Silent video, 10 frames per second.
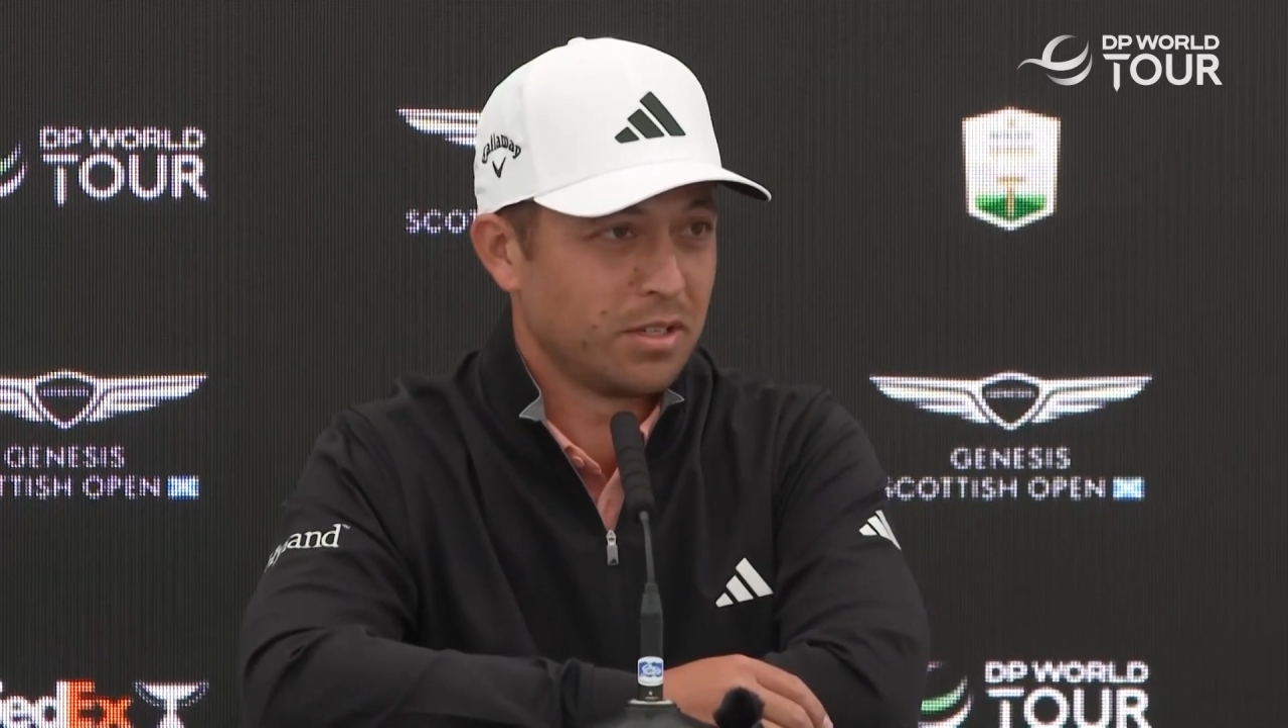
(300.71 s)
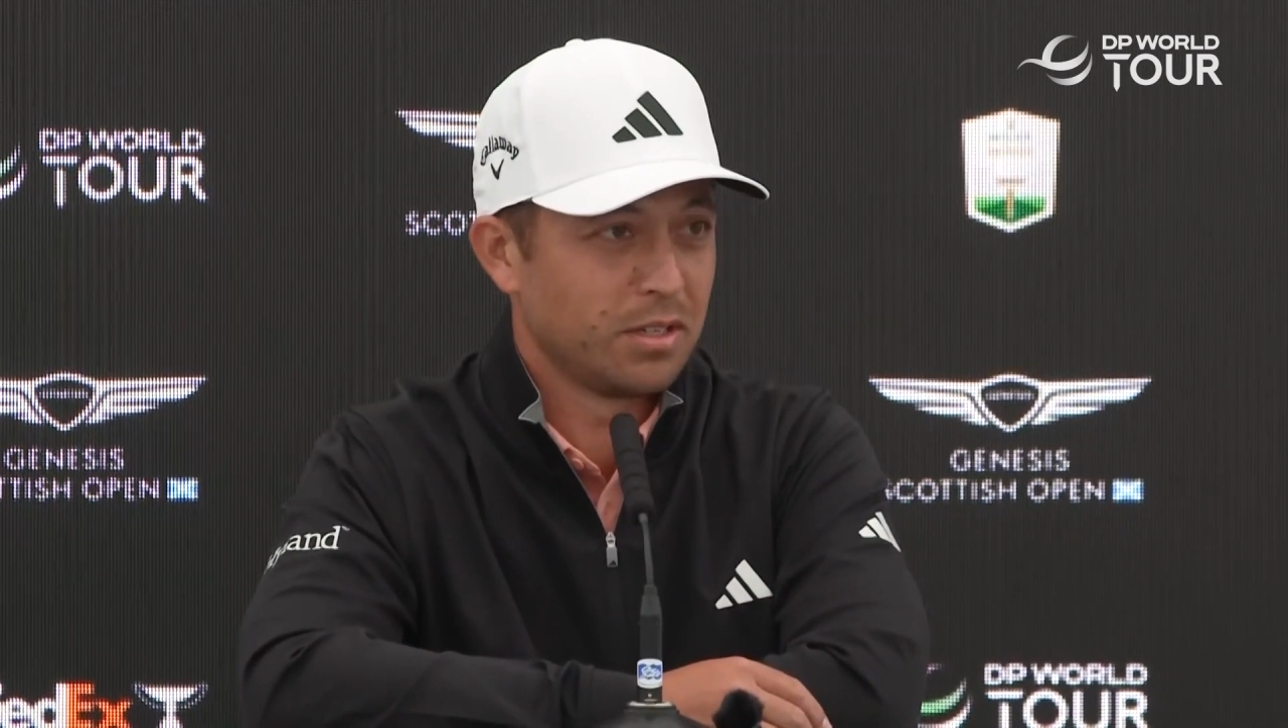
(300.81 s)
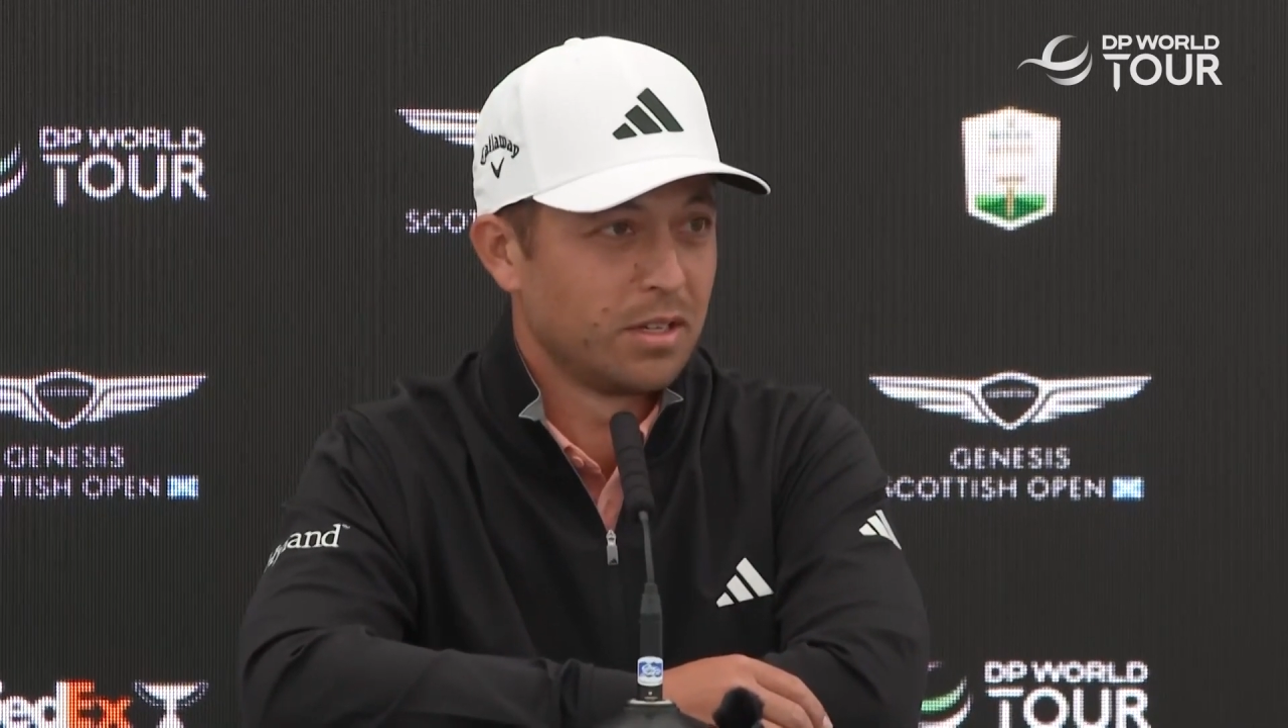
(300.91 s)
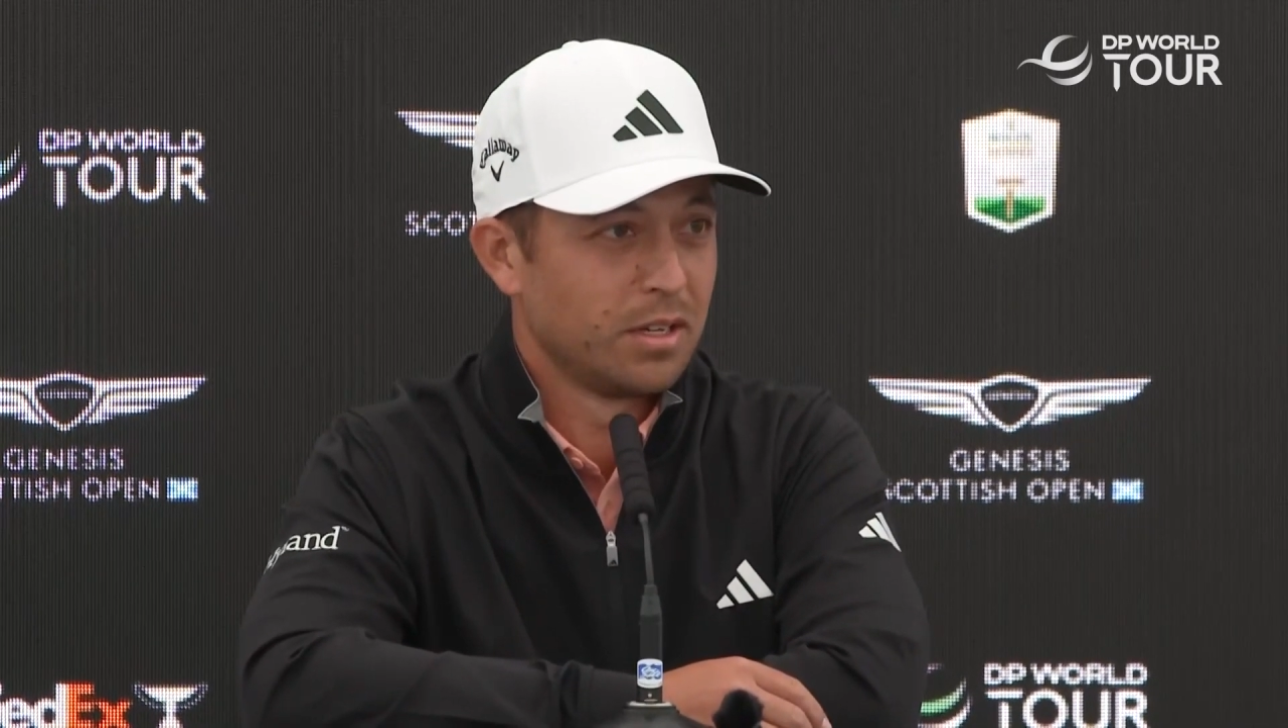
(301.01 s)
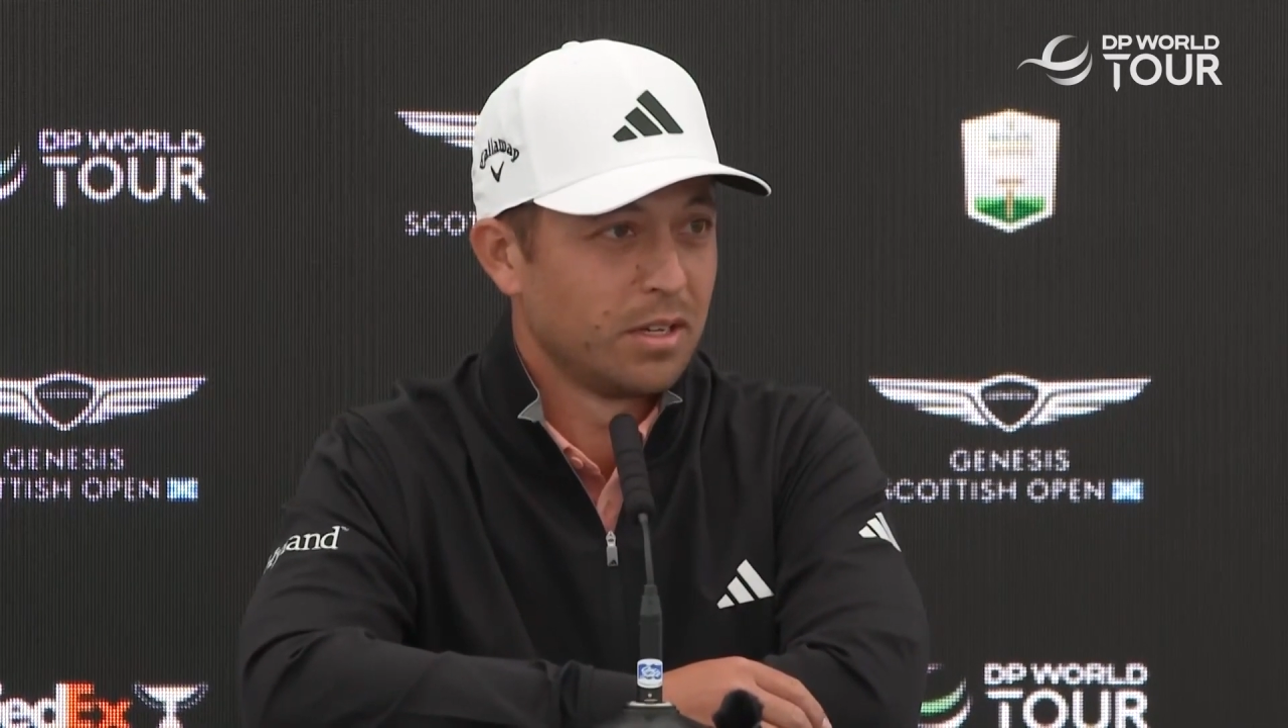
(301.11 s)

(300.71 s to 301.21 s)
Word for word: and